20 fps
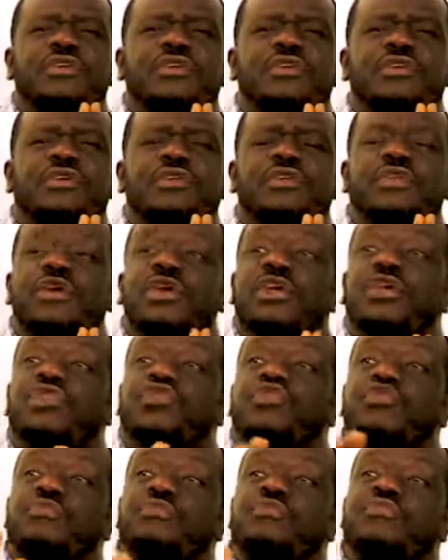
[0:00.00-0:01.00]
God
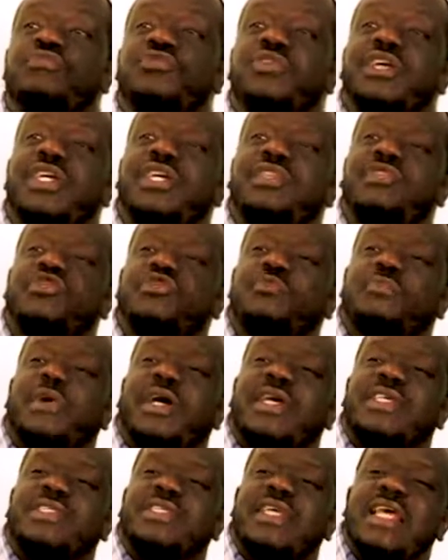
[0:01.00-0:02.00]
to bring to
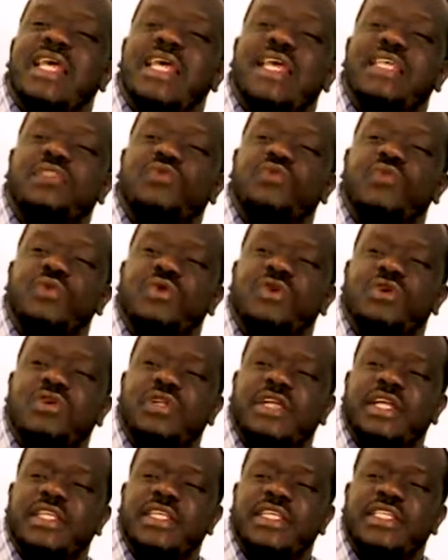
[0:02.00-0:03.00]
pass His
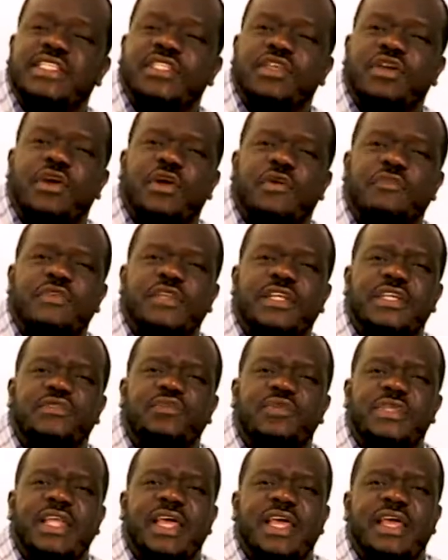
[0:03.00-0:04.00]
word and His
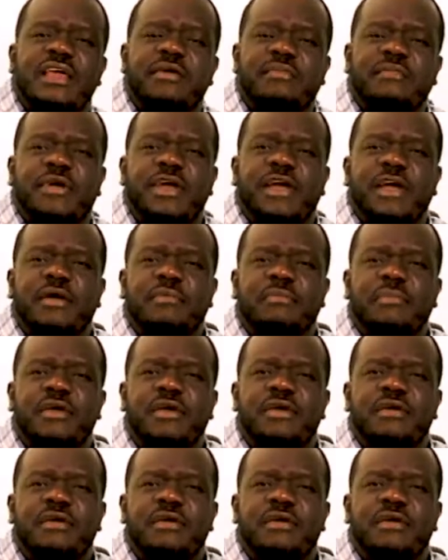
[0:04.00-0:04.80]
covenant with Abraham